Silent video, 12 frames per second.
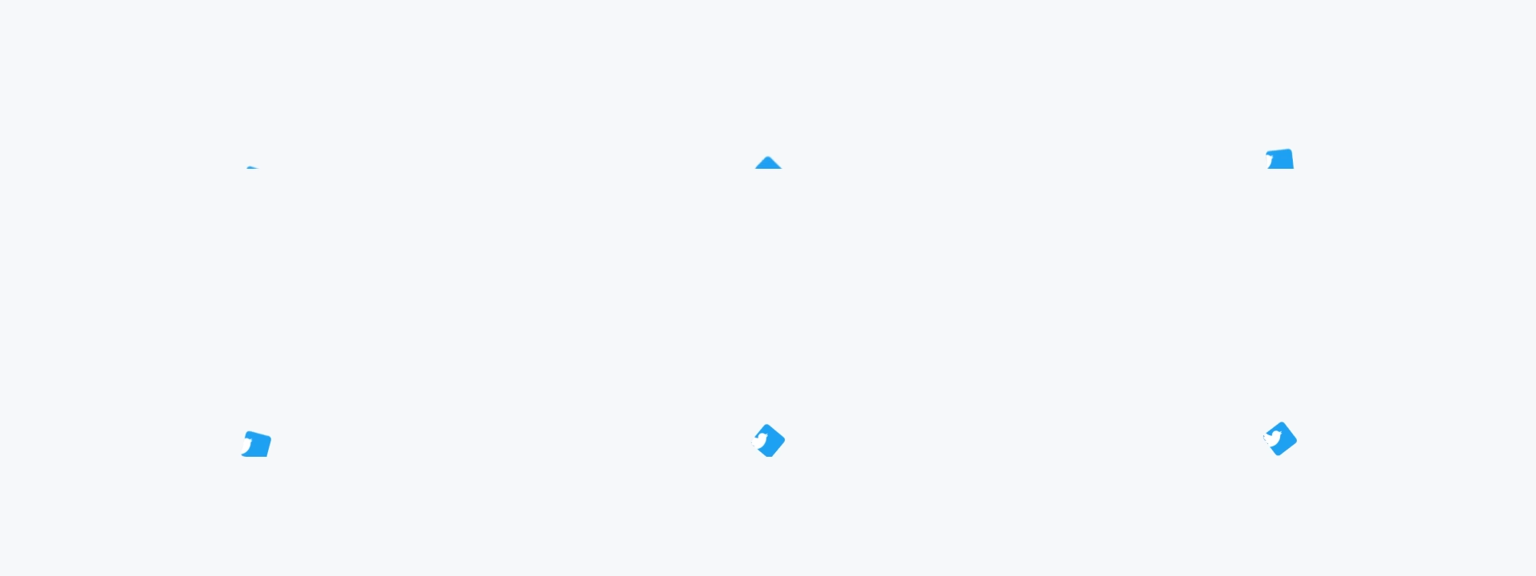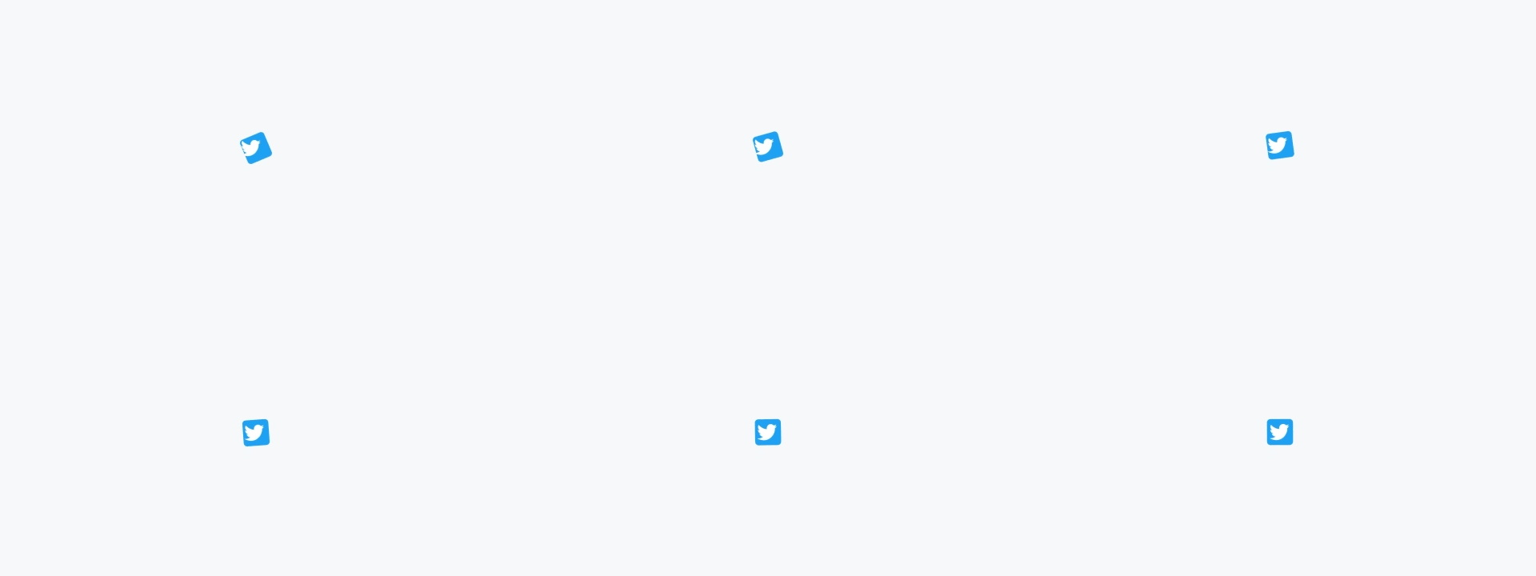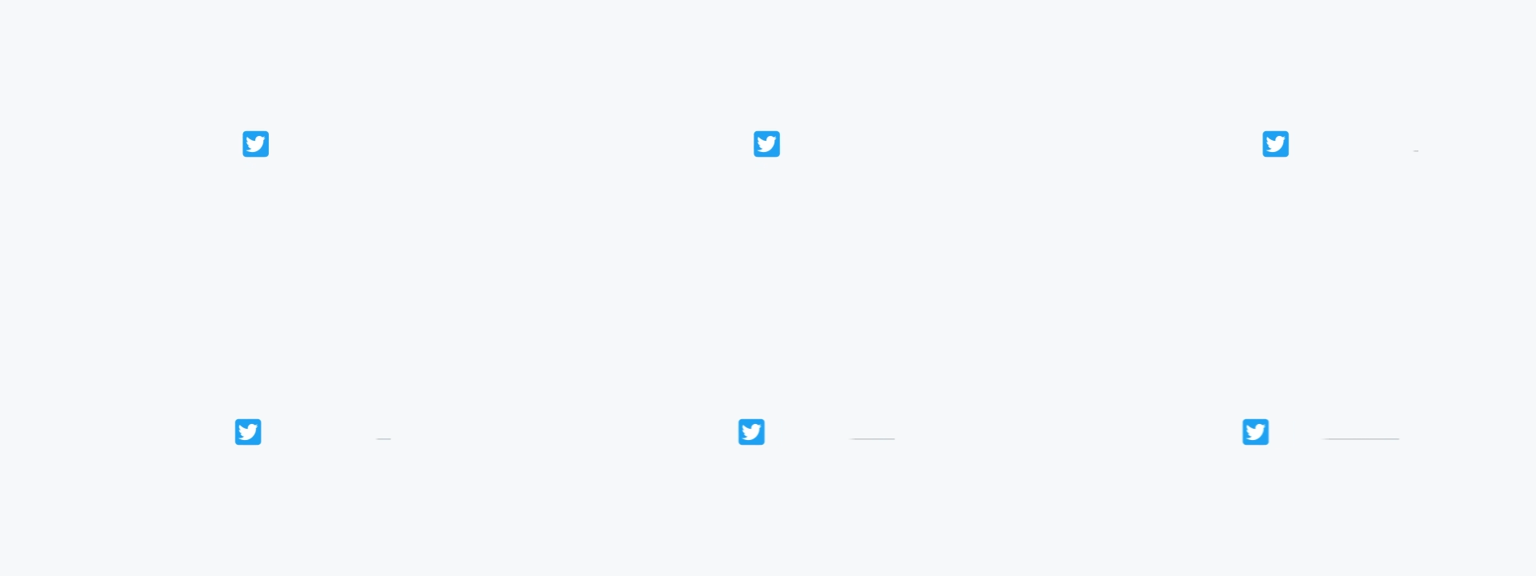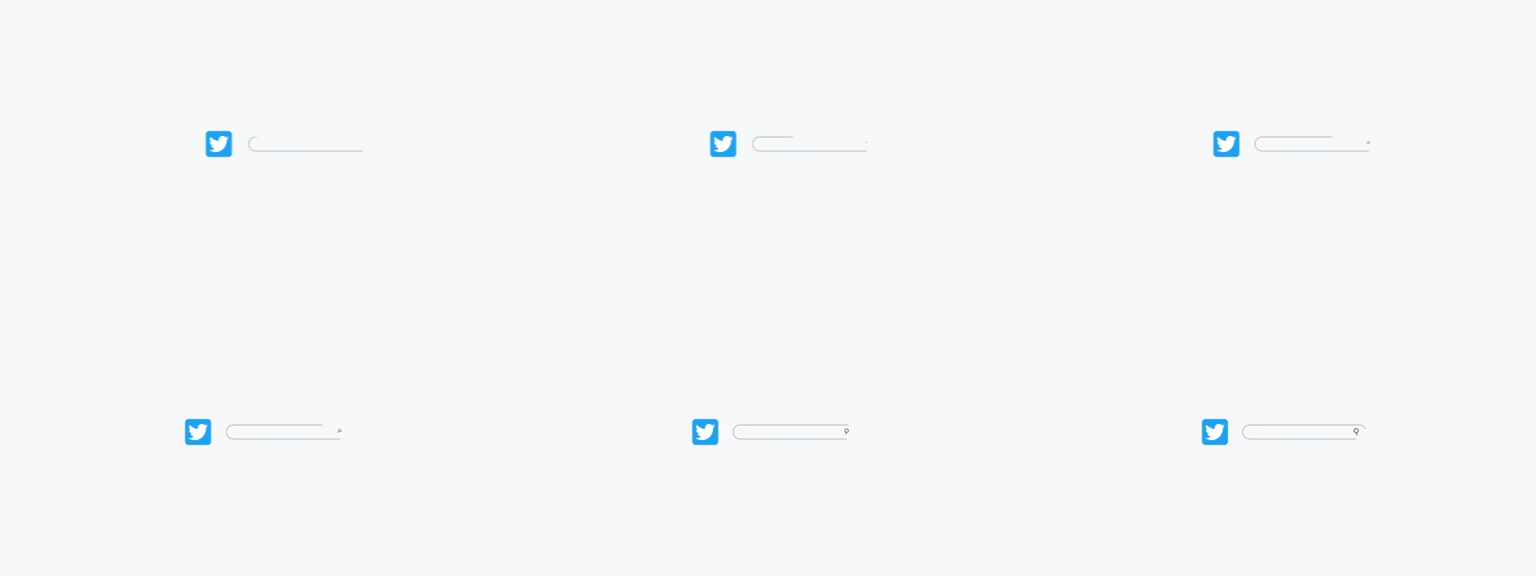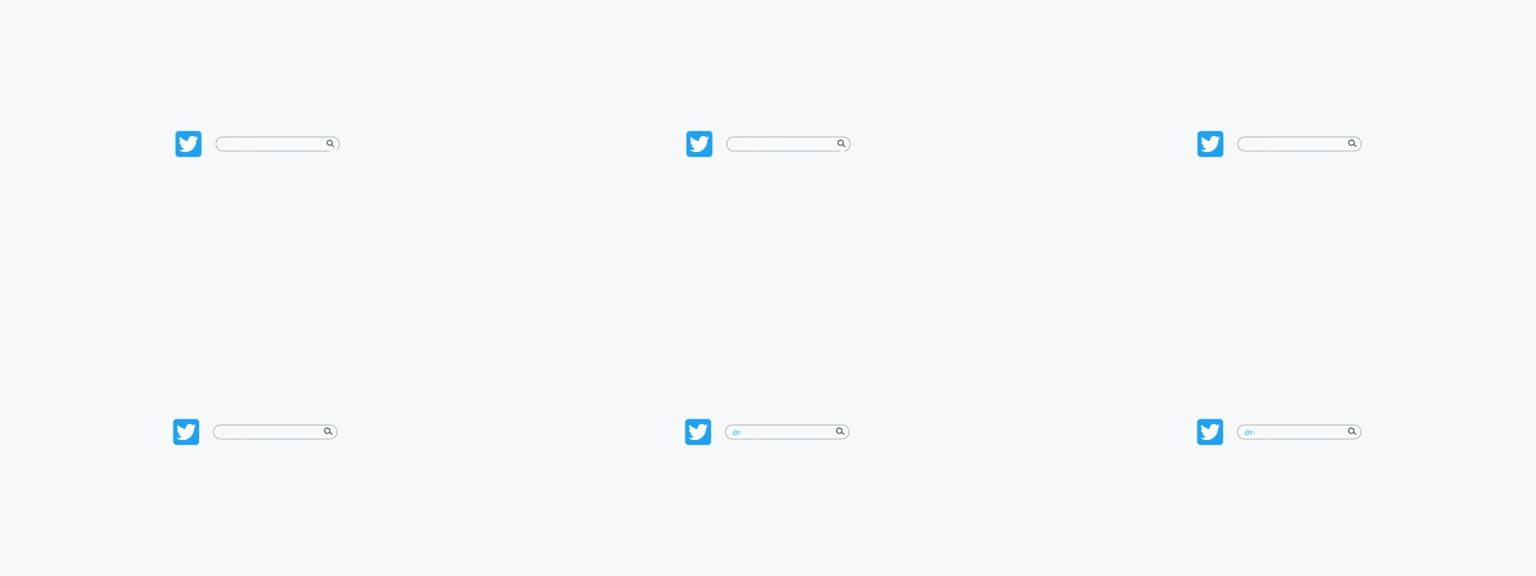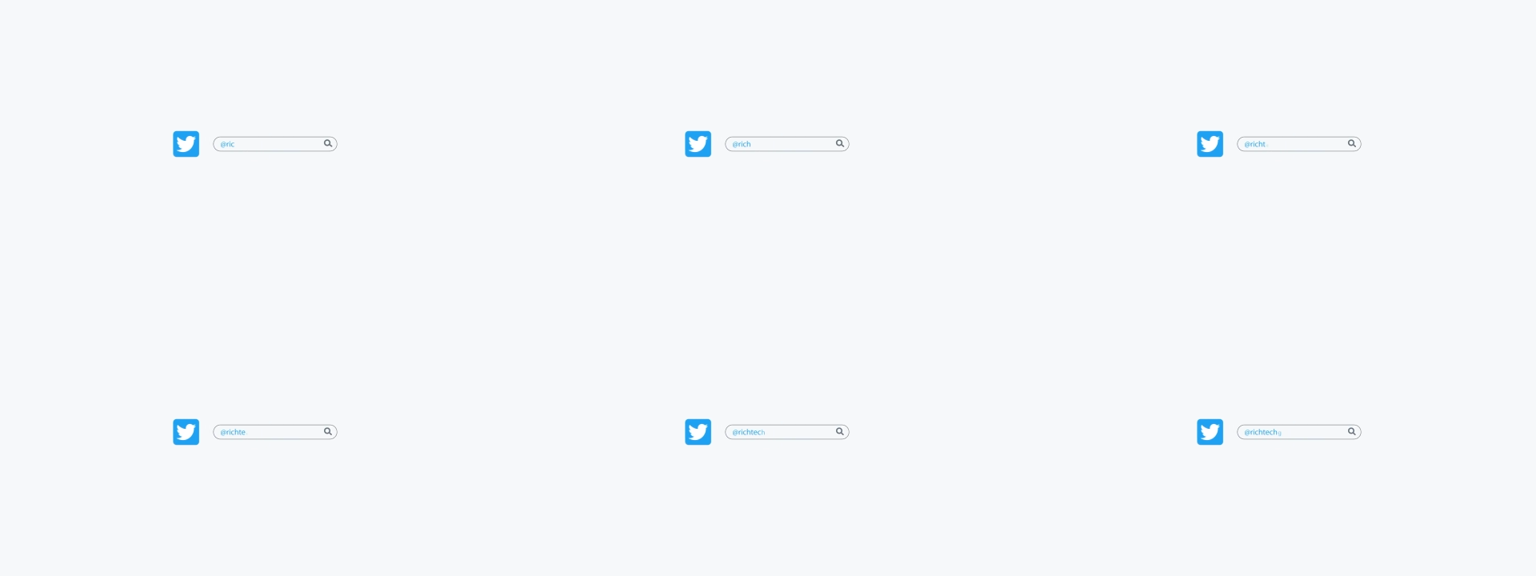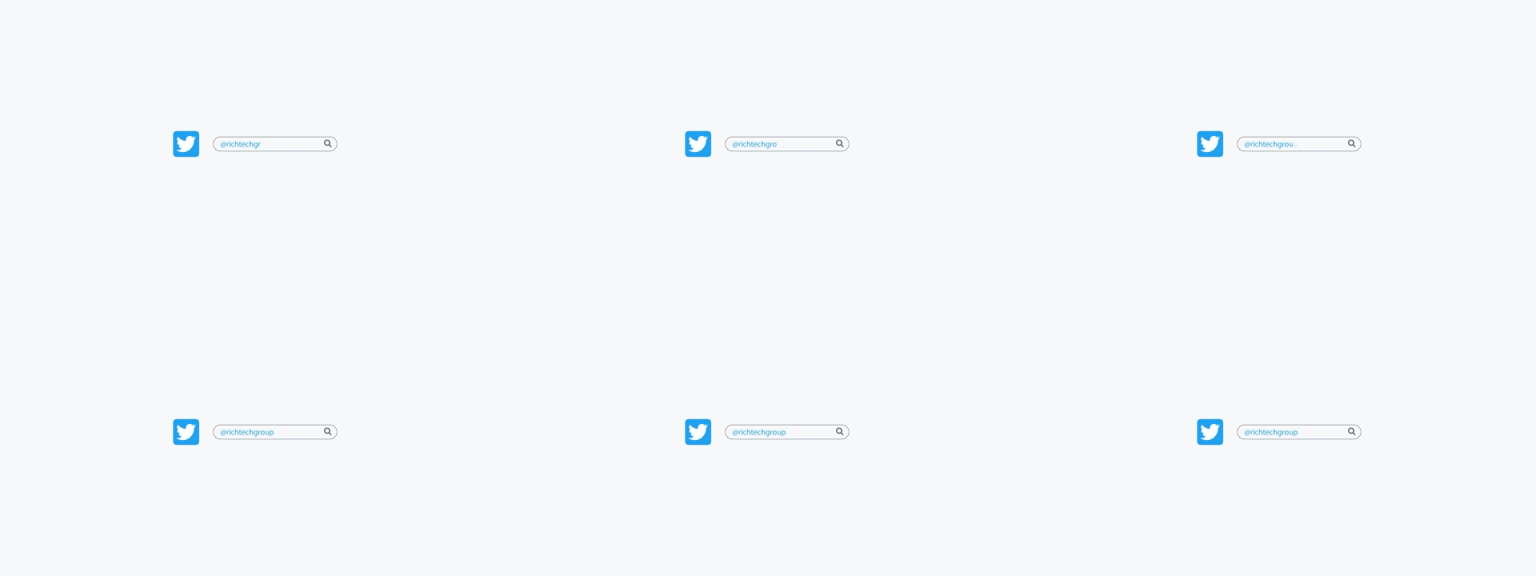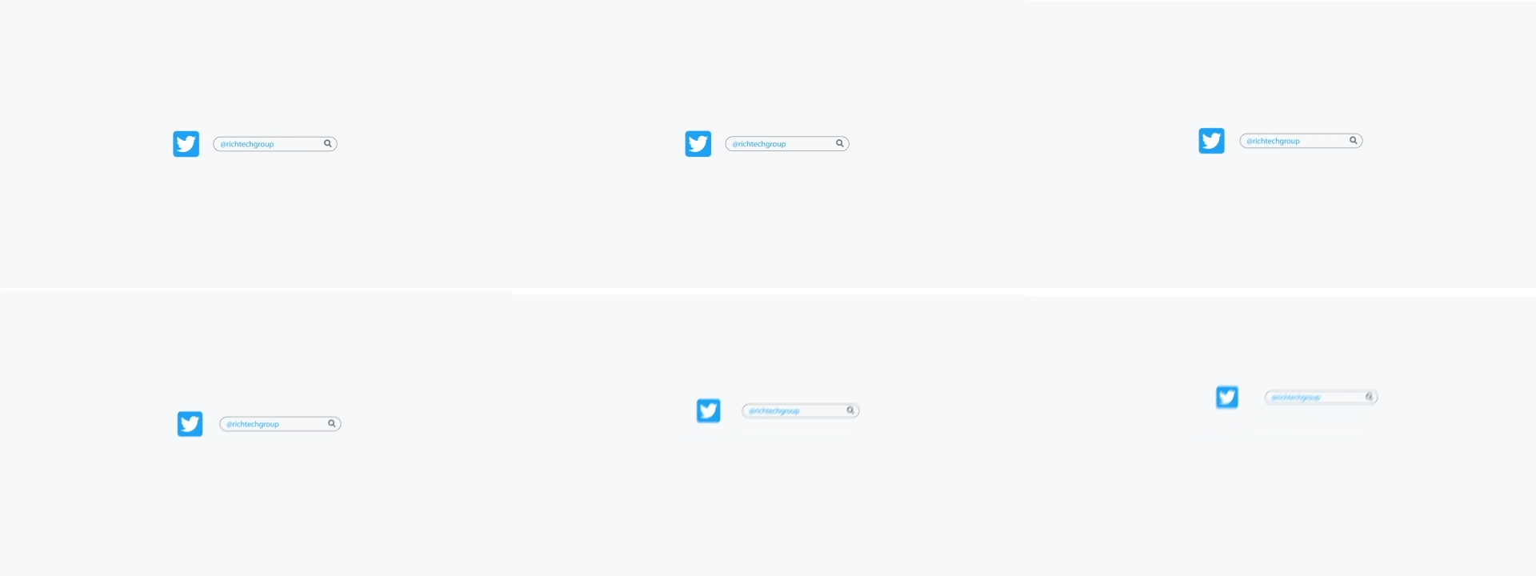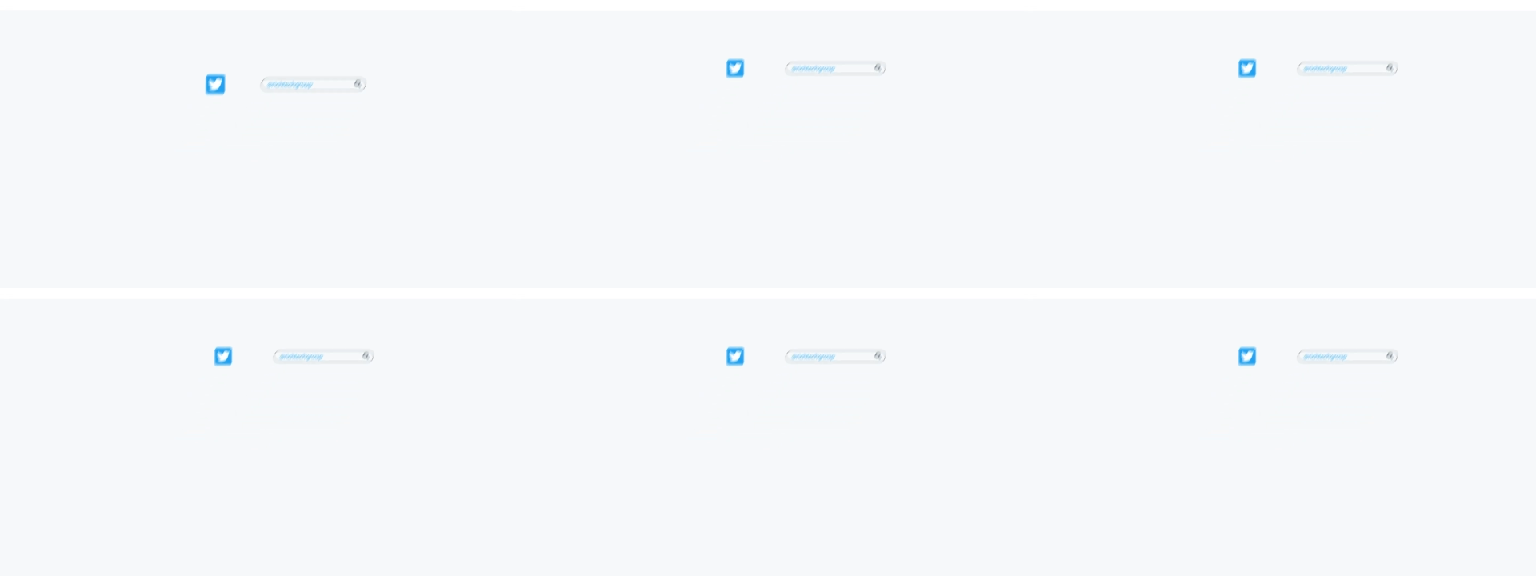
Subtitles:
[unreadable: no face in view]